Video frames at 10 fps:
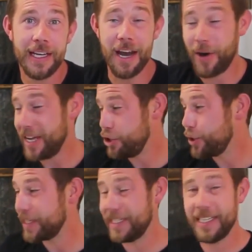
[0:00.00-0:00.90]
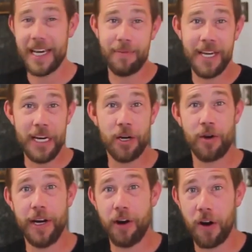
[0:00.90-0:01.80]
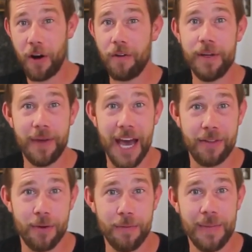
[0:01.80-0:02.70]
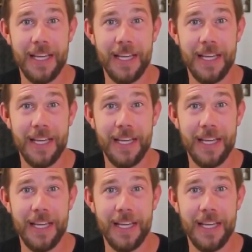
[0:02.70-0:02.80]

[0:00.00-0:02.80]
Now, as you can see, I'm here in our R V bathroom,